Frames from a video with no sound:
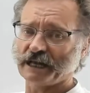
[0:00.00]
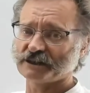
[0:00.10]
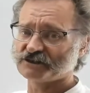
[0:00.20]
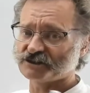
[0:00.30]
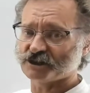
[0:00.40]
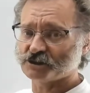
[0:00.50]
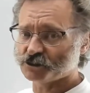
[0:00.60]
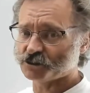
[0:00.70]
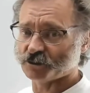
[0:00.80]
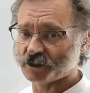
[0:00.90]

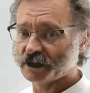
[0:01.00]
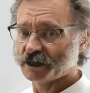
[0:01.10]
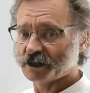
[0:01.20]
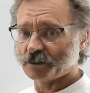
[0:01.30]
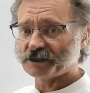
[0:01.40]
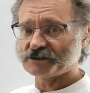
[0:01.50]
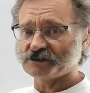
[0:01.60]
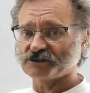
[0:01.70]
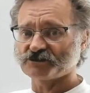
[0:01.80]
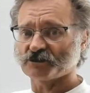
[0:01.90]
C2, which
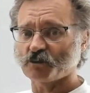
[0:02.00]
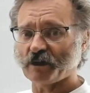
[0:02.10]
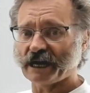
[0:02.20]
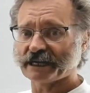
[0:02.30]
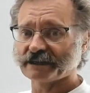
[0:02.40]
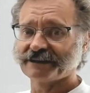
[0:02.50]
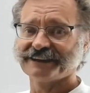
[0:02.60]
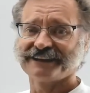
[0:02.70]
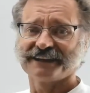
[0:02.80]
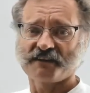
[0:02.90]
is the one
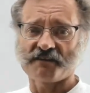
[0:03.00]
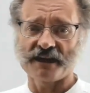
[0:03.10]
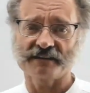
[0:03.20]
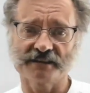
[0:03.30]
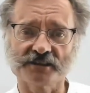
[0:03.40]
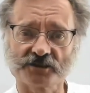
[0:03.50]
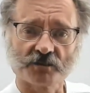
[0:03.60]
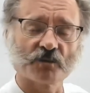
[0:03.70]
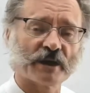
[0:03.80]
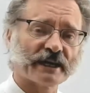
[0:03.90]
that in some
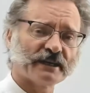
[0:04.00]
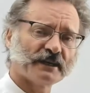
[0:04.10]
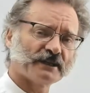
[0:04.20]
way is